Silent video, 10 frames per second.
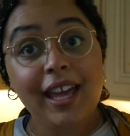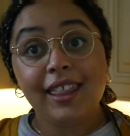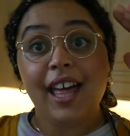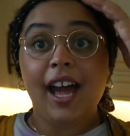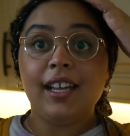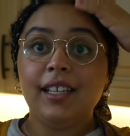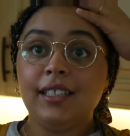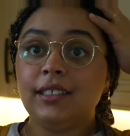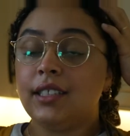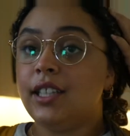That
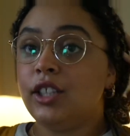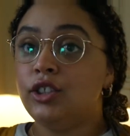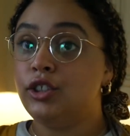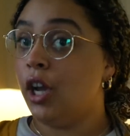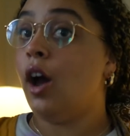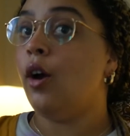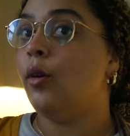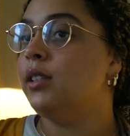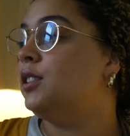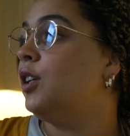is the dough,
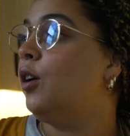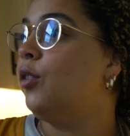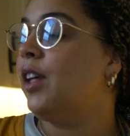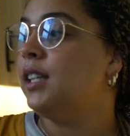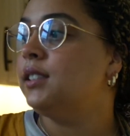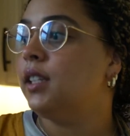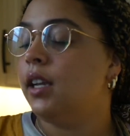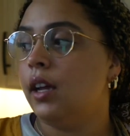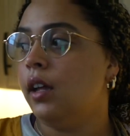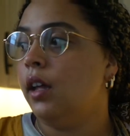and so that's
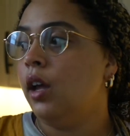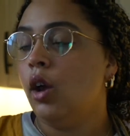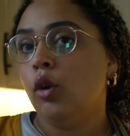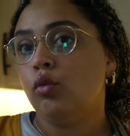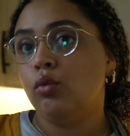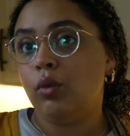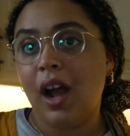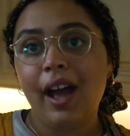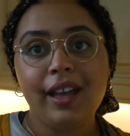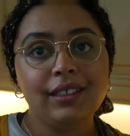gonna
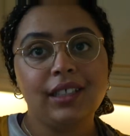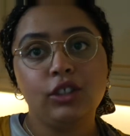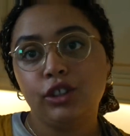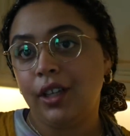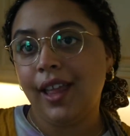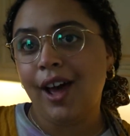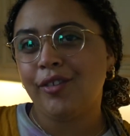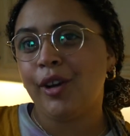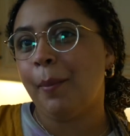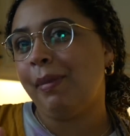rise and chill out
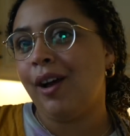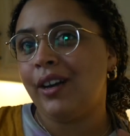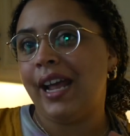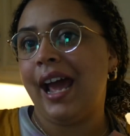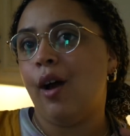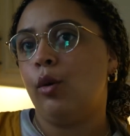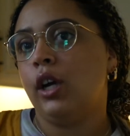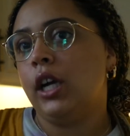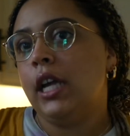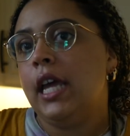for about an
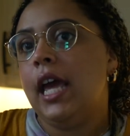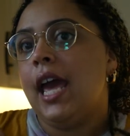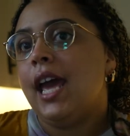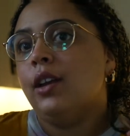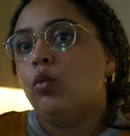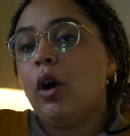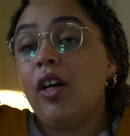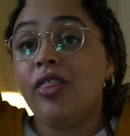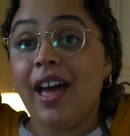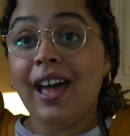hour. And
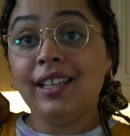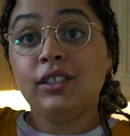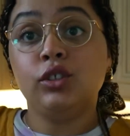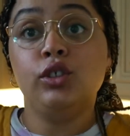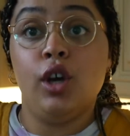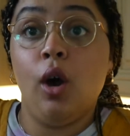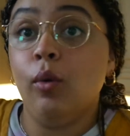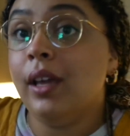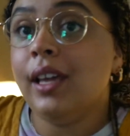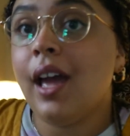while that is
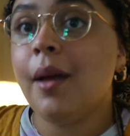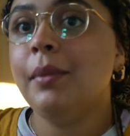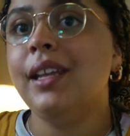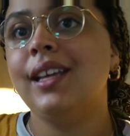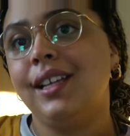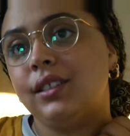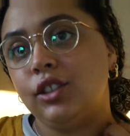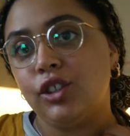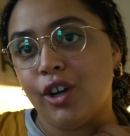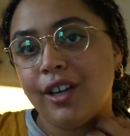going, I'm gonna get
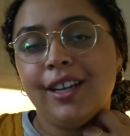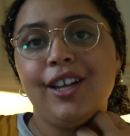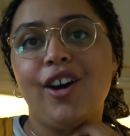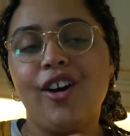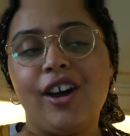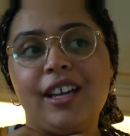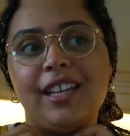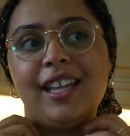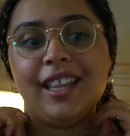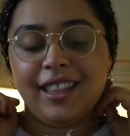started
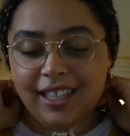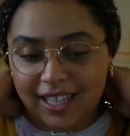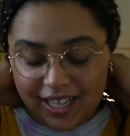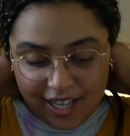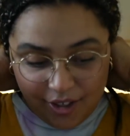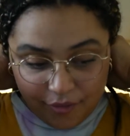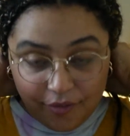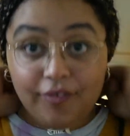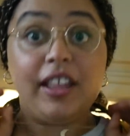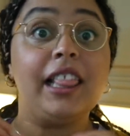on the
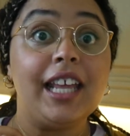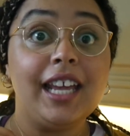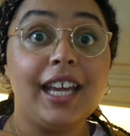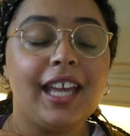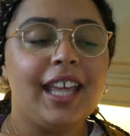filling.